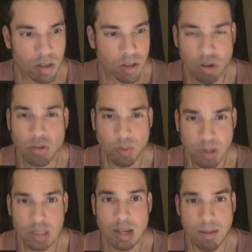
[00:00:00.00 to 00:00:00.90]
start to
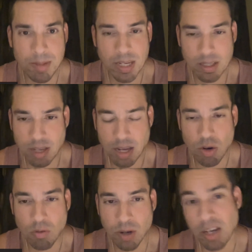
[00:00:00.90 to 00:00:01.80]
really dominate and take
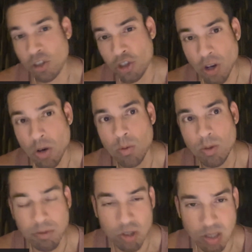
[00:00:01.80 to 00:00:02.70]
over and show
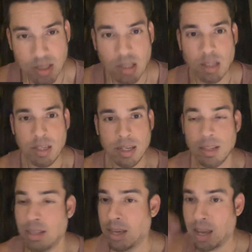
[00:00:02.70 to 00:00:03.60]
the versatility
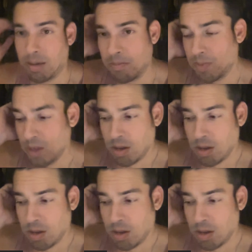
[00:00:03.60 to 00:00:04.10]
in the game,